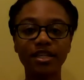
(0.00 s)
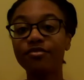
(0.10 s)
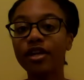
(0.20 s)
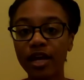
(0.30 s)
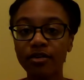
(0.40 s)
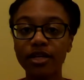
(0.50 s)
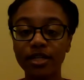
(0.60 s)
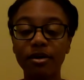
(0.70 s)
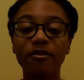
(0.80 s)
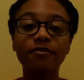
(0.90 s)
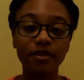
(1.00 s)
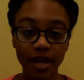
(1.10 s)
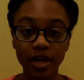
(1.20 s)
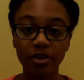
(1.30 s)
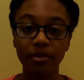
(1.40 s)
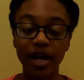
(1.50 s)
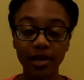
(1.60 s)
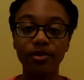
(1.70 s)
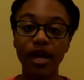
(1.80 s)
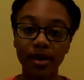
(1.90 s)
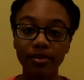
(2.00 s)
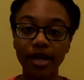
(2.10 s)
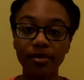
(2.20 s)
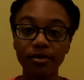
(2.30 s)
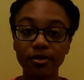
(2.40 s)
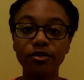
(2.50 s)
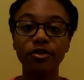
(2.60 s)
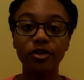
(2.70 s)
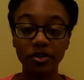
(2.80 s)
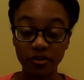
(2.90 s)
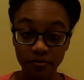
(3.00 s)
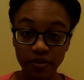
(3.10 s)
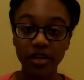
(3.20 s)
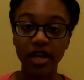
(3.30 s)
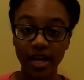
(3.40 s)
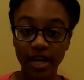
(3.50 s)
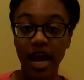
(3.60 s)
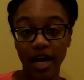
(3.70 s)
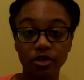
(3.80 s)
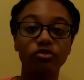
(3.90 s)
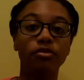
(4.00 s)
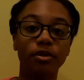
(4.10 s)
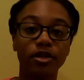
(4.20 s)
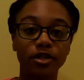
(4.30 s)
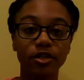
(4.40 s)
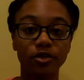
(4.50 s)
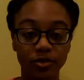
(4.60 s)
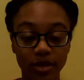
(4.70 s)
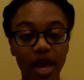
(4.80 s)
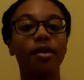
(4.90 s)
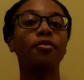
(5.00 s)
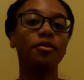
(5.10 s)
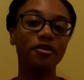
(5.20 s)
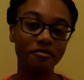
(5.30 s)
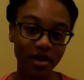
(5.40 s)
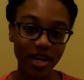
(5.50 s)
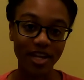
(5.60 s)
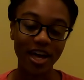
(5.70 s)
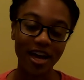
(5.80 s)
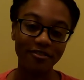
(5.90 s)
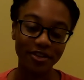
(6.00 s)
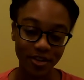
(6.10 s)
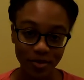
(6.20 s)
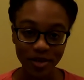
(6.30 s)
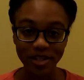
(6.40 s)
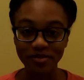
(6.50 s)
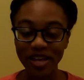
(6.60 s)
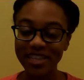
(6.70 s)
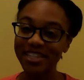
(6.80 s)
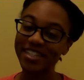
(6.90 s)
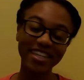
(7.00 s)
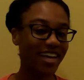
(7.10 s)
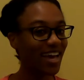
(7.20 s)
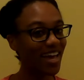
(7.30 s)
This video is about flooding your body with happy chemicals so you can feel like an actual person who's capable of being alive during the winter months.